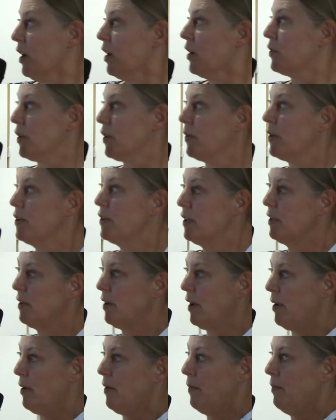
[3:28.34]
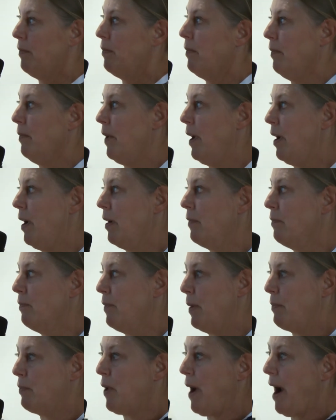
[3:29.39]
So this is a
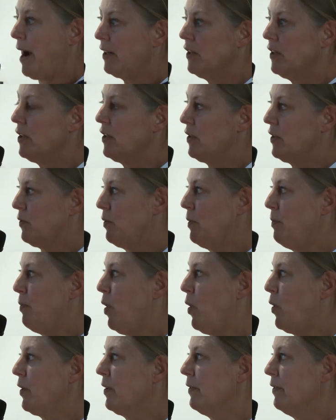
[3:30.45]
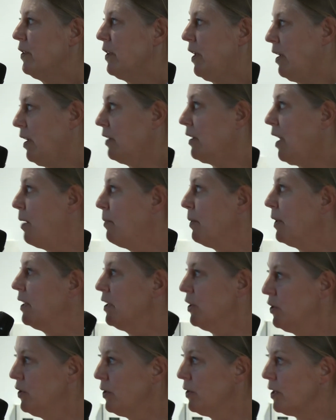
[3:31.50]
practice report of
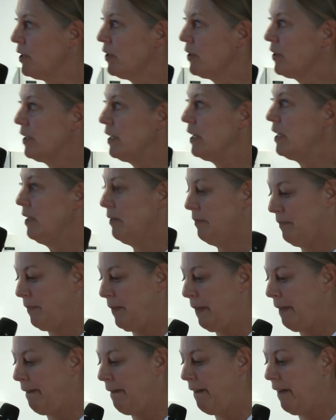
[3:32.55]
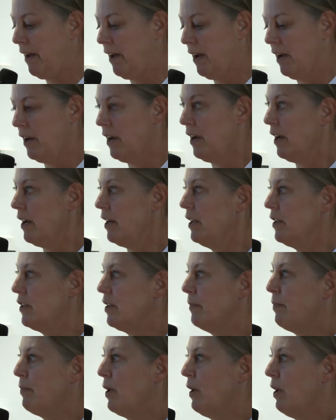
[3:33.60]
diabetes. You can see here's the